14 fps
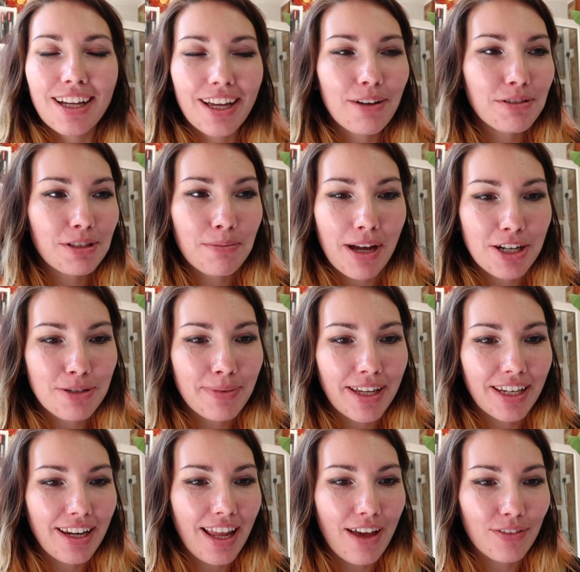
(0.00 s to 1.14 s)
It was a match made
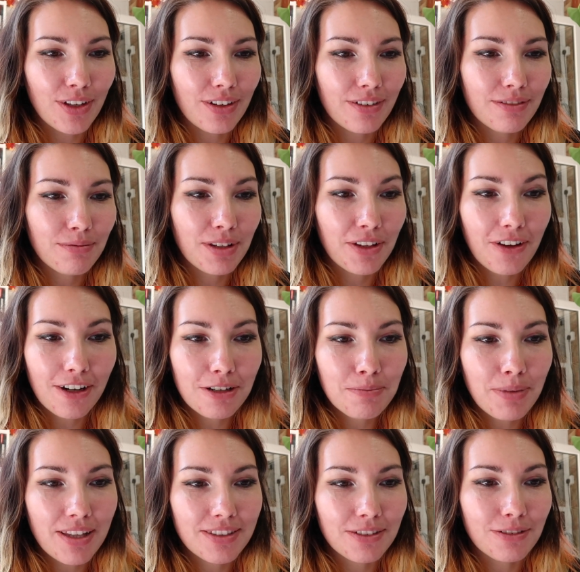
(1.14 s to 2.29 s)
in heaven with coloured
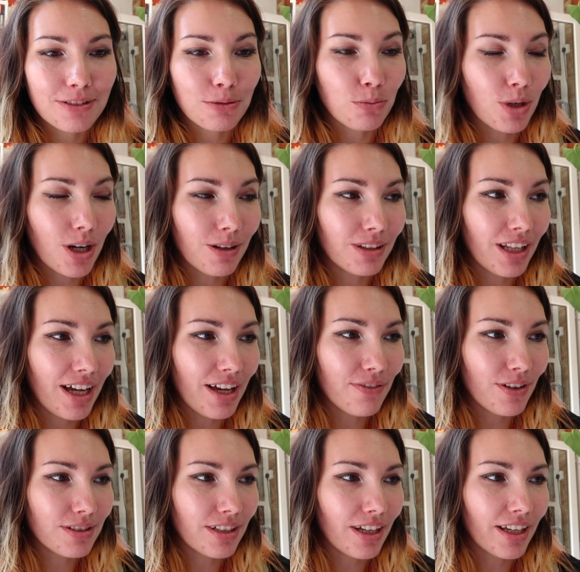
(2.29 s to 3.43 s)
pencils and wildlife. I
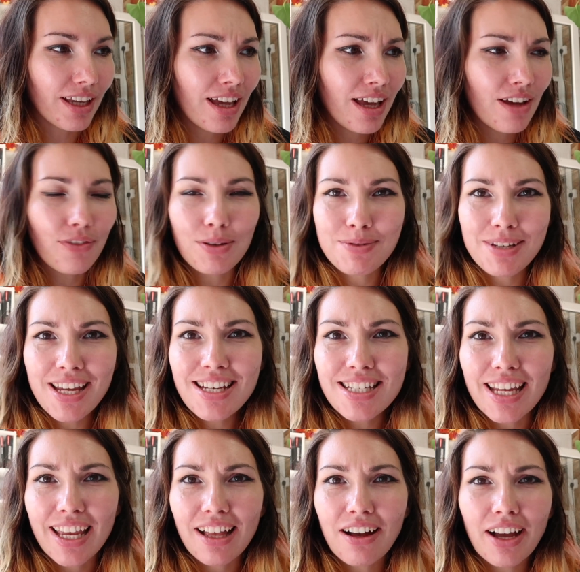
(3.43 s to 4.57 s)
was like, if I'm
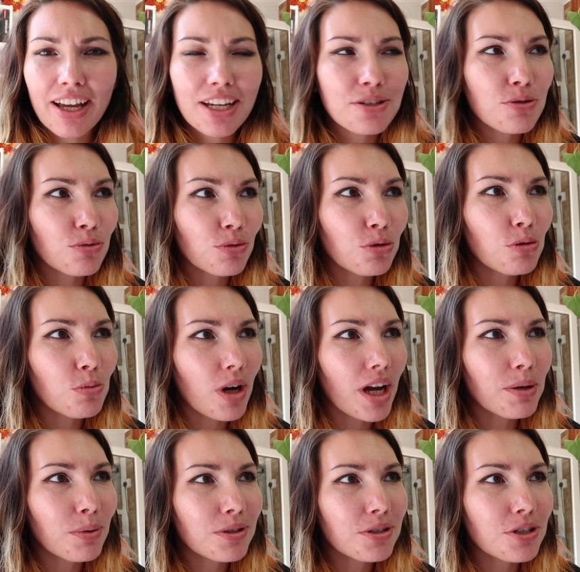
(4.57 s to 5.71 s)
teaching, I can draw what I
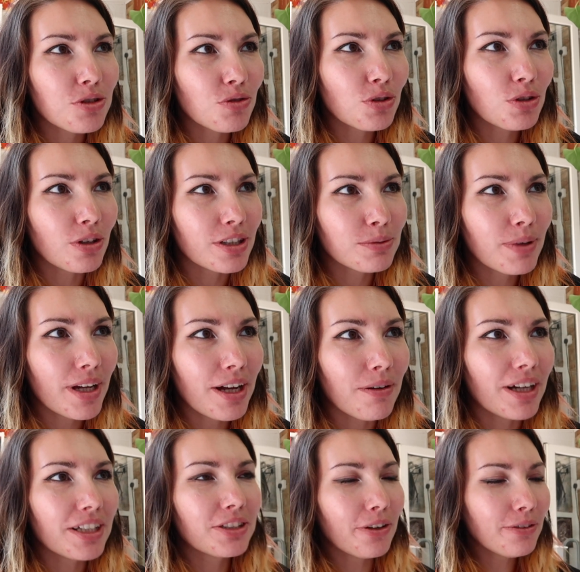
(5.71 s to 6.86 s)
want to draw as well.
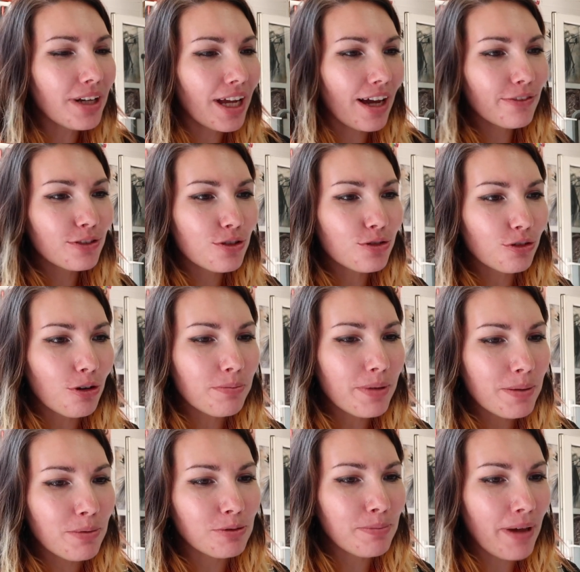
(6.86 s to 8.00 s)
I don't have to draw
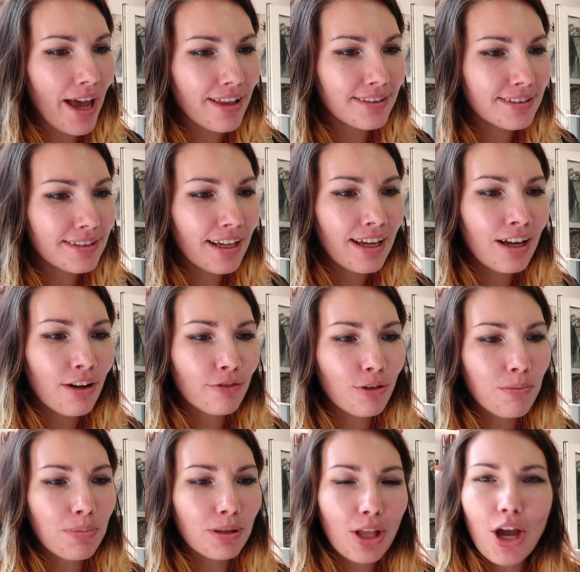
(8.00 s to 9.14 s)
people's pets
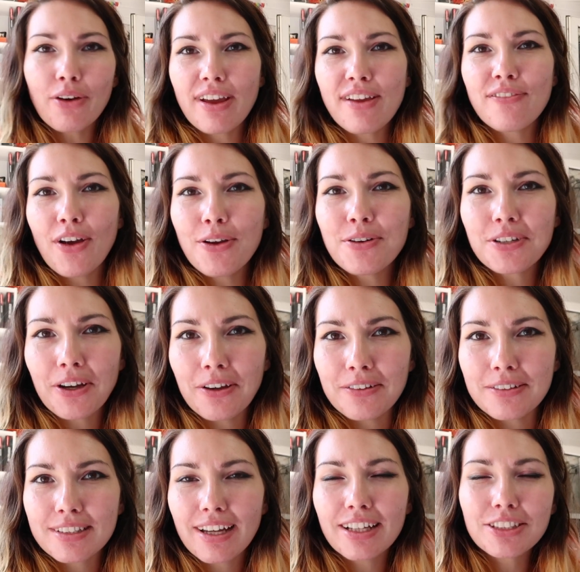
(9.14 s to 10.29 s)
from blurry
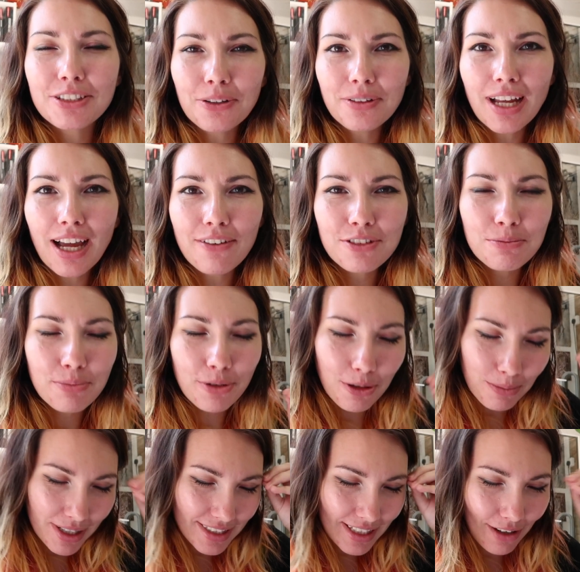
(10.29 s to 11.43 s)
photos. I don't have to put
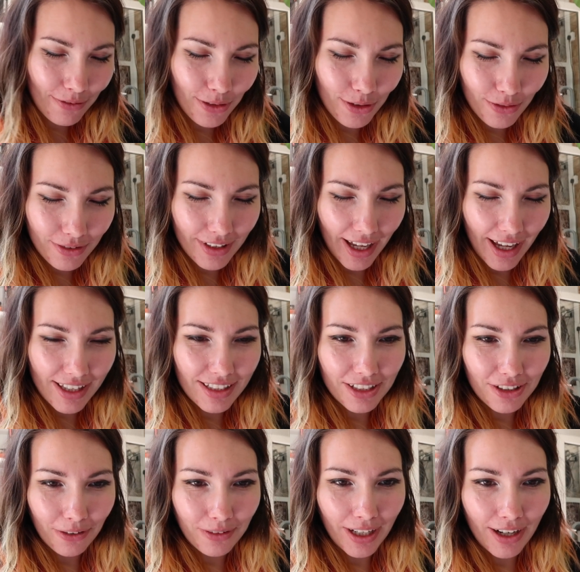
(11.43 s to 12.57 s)
myself through that, and I
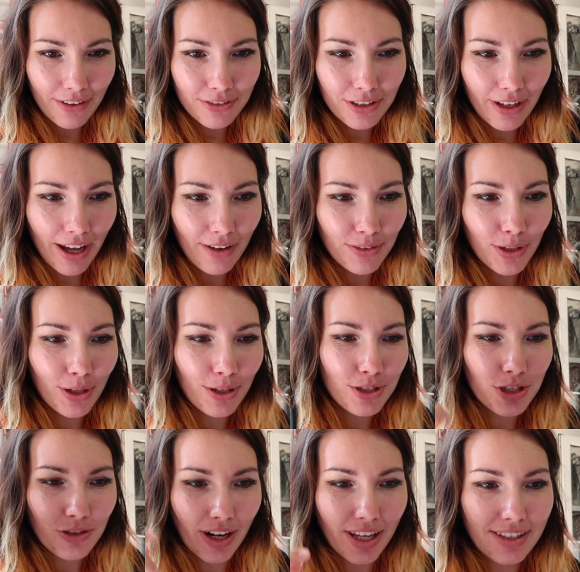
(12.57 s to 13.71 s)
don't have to have the
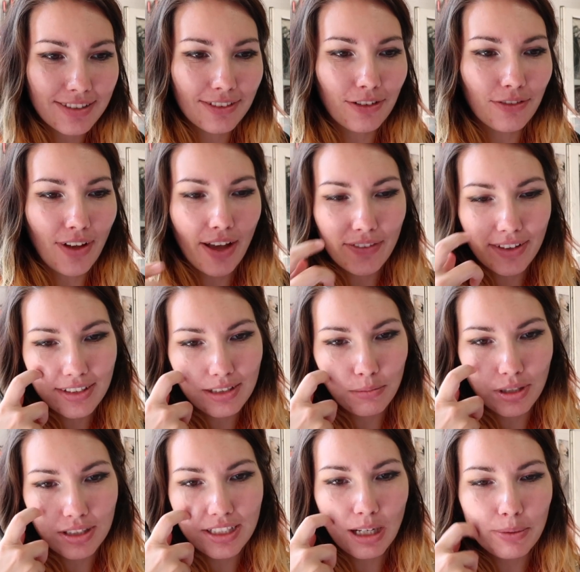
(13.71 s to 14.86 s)
constraints of having
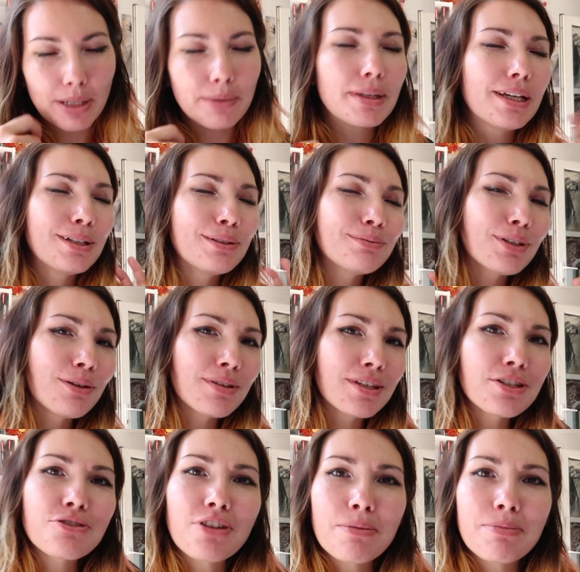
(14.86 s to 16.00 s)
someone tell me, no, this
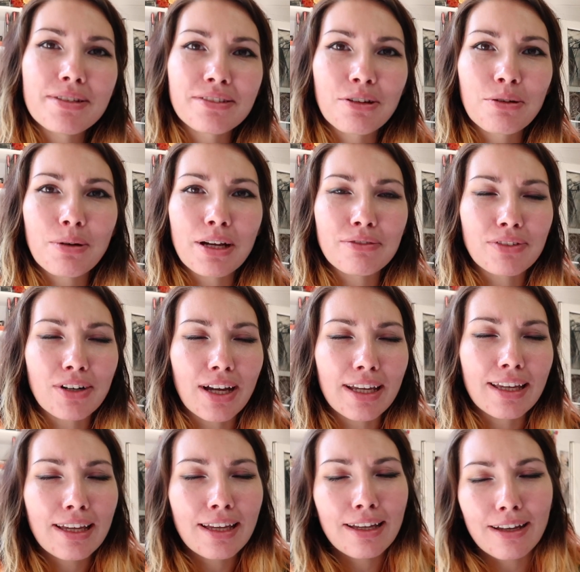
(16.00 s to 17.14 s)
stripe isn't quite right.
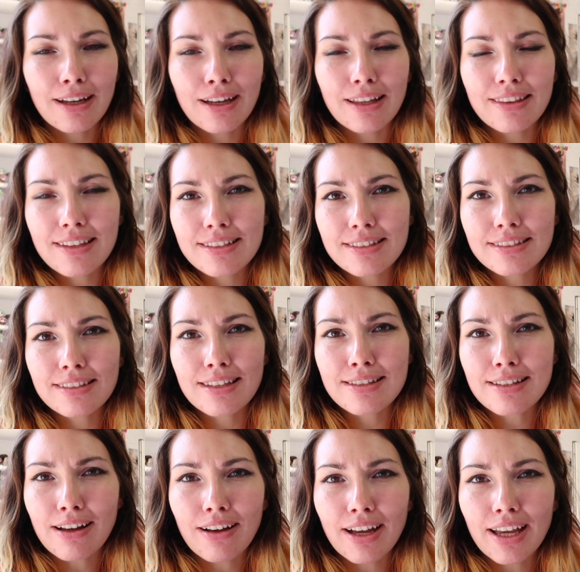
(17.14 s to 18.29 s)
This
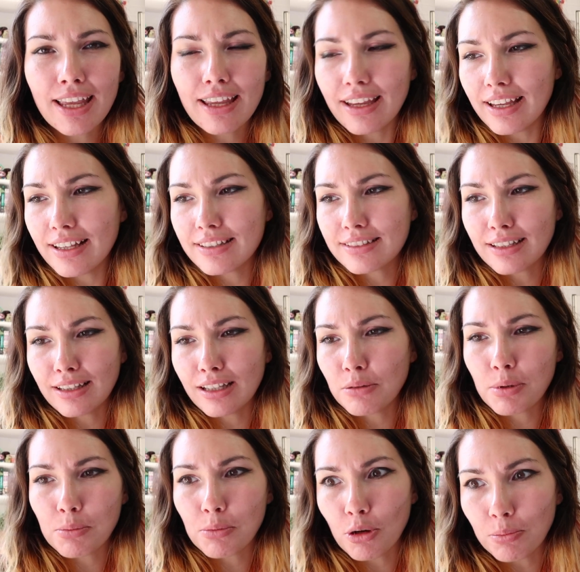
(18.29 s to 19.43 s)
eye is a little
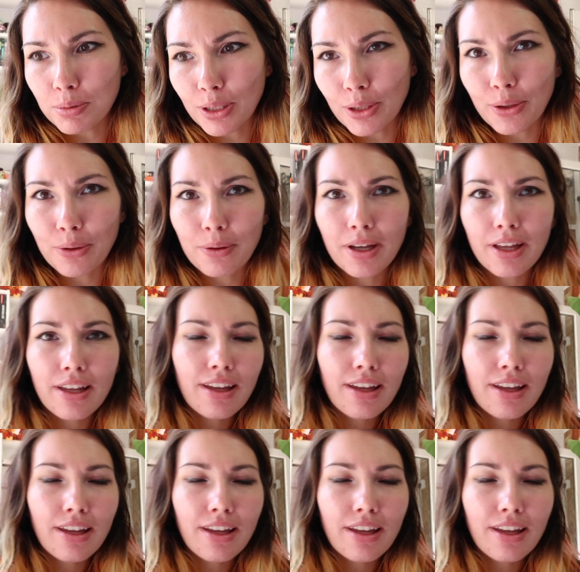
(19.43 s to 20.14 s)
bit more blue.